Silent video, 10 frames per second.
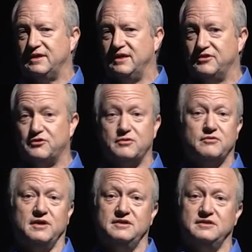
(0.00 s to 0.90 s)
I had a third
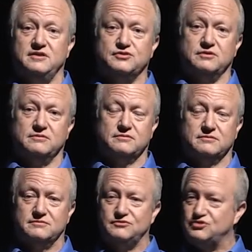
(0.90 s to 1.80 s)
grade teacher
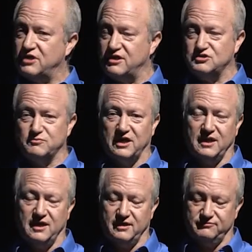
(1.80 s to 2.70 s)
changed my
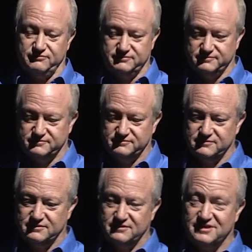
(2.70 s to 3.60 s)
life.
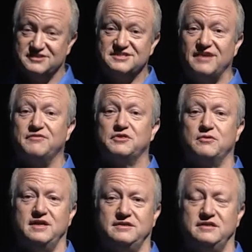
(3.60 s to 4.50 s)
A seventh
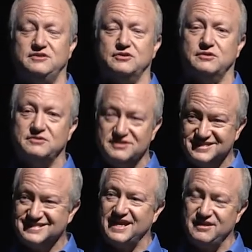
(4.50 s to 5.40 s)
grade teacher
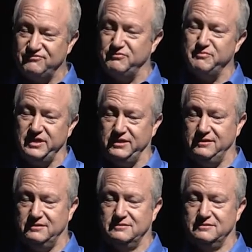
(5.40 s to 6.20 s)
saved me.